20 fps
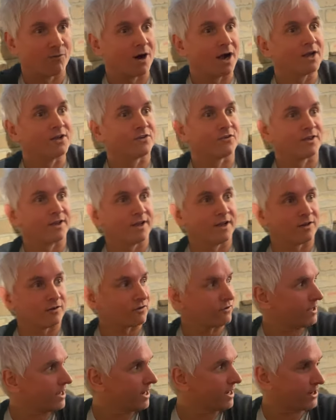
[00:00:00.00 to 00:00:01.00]
Watch this.
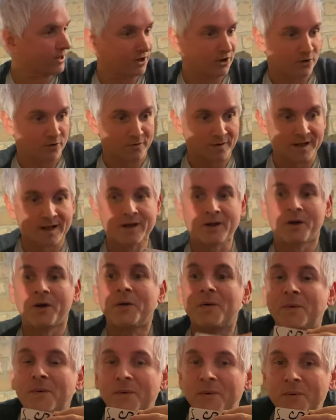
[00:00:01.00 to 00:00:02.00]
Thank you.
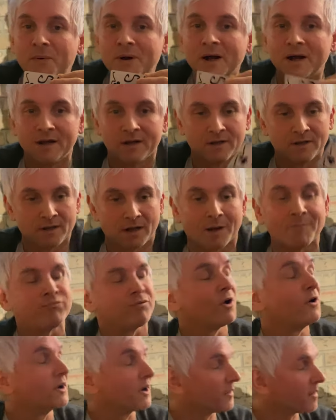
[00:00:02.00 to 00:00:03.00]
I'm
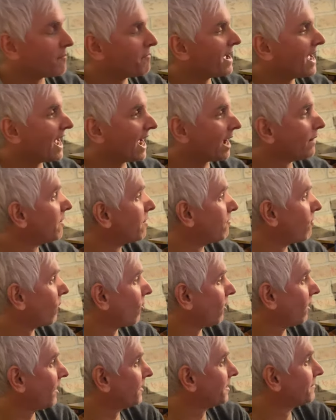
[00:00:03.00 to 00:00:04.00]
blowing on the back. I'm a moron.
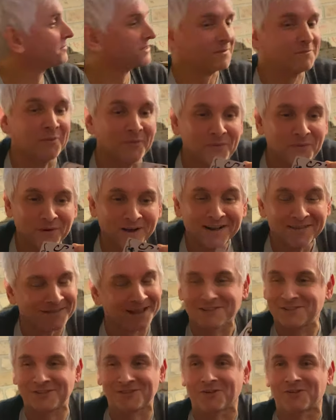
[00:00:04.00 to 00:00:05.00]
I'm
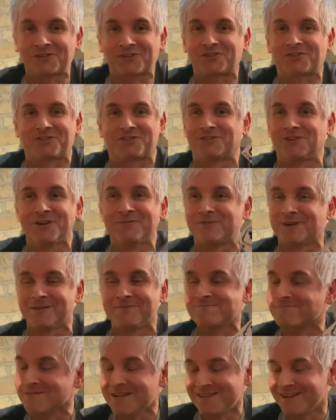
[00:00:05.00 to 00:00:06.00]
so used to
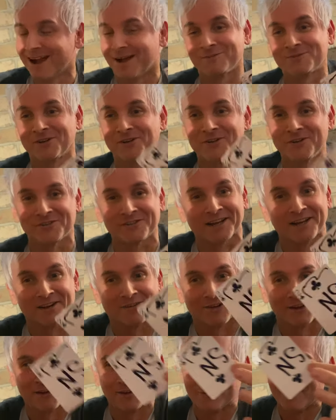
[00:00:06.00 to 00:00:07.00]
it
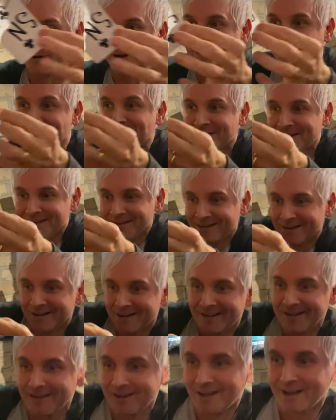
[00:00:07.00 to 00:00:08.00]
anyway. Never mind.
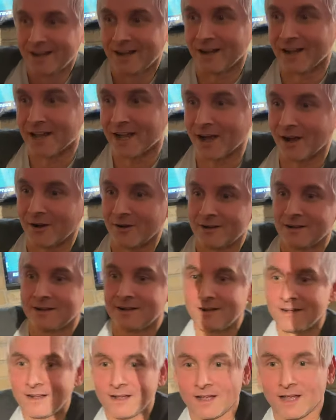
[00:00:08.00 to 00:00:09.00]
Here you go.
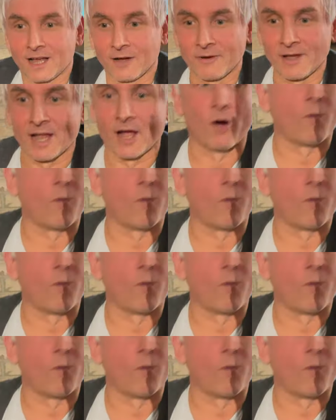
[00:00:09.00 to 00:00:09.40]
Here we go.